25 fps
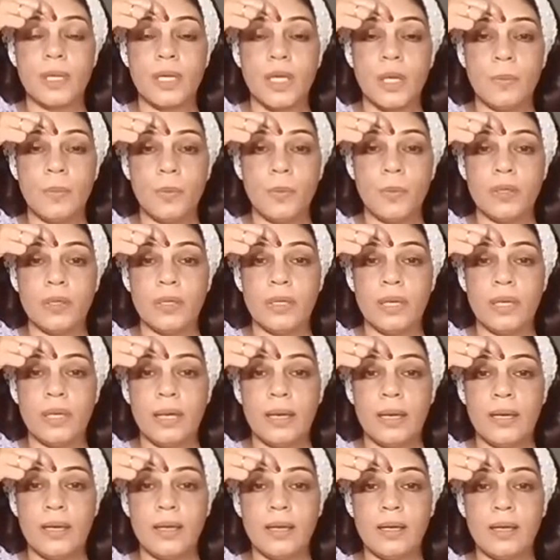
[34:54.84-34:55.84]
Keep on
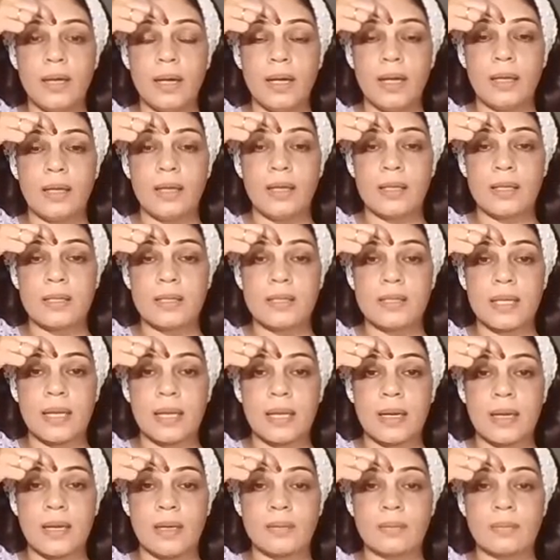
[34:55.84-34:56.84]
inhaling and
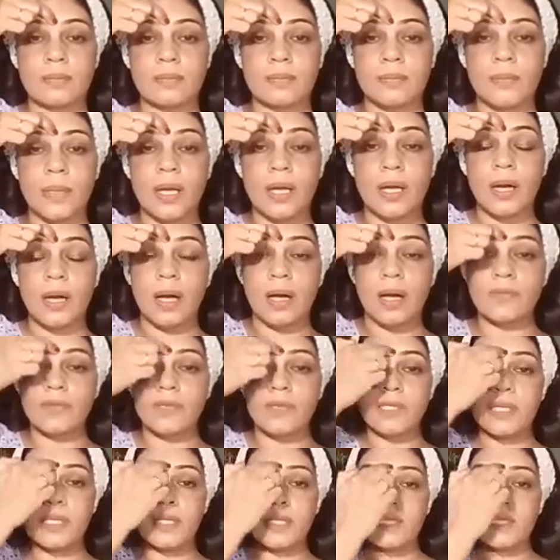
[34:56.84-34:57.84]
exhaling. After
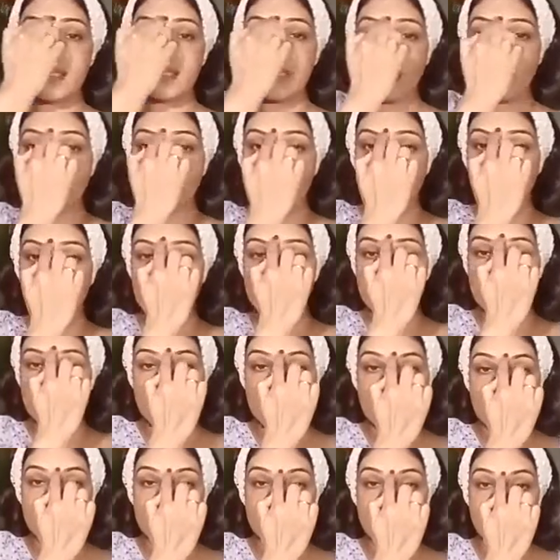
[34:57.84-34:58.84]
10 seconds,
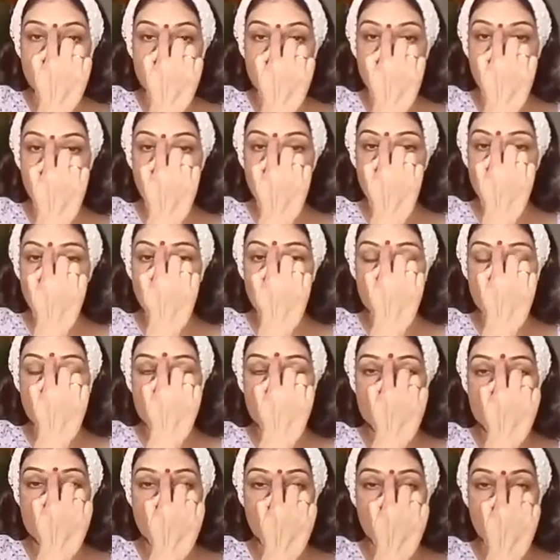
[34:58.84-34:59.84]
just rotate
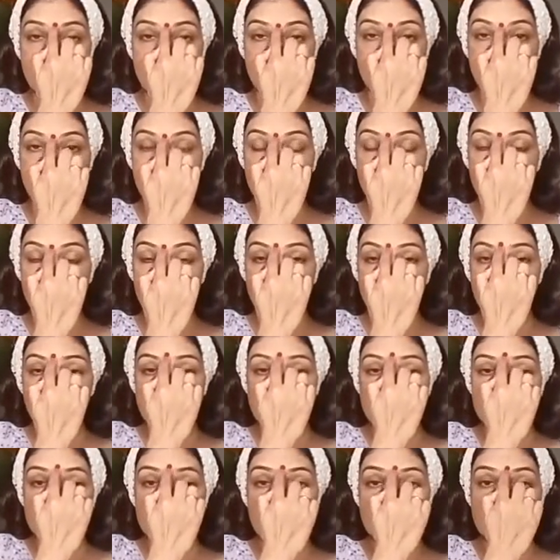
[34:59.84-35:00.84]
this area
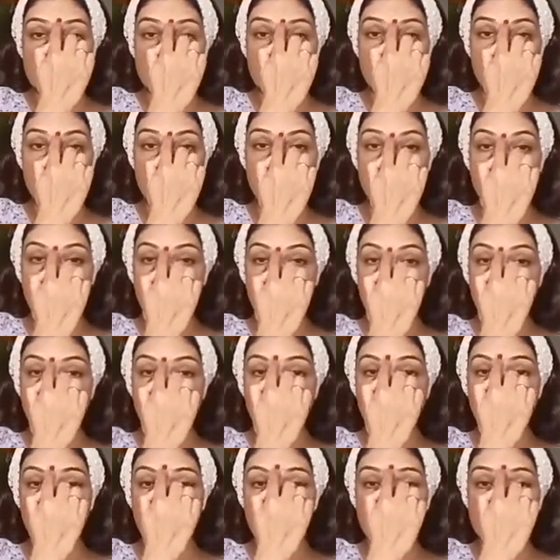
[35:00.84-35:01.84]
10 times
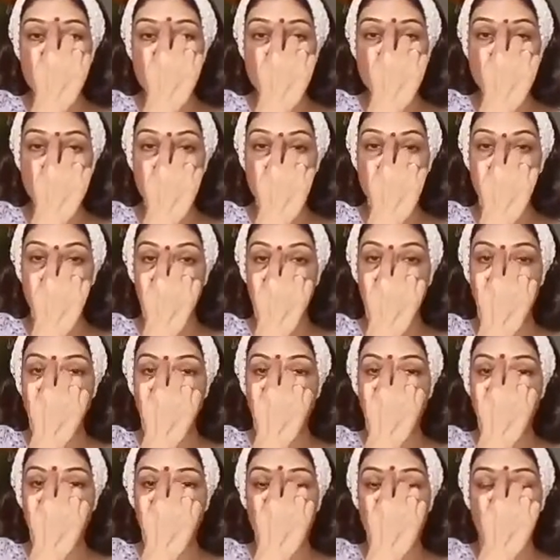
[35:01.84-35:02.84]
clockwise
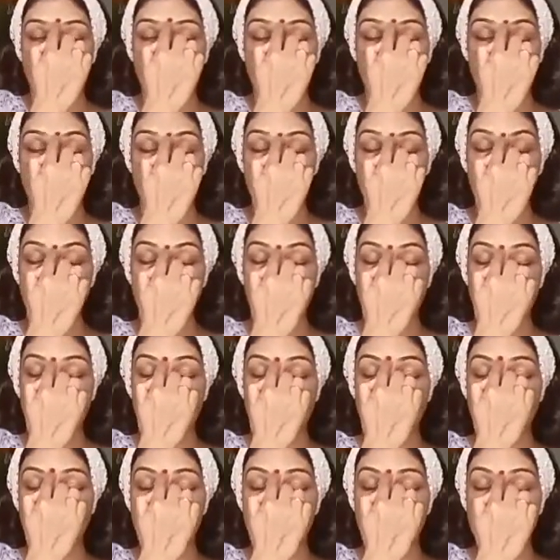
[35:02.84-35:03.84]
and
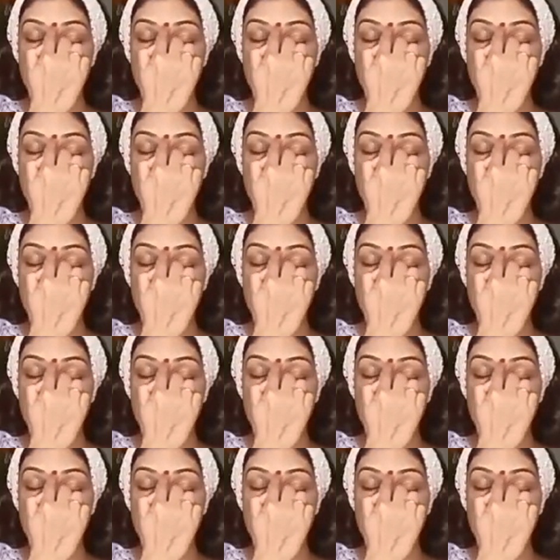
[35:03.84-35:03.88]
10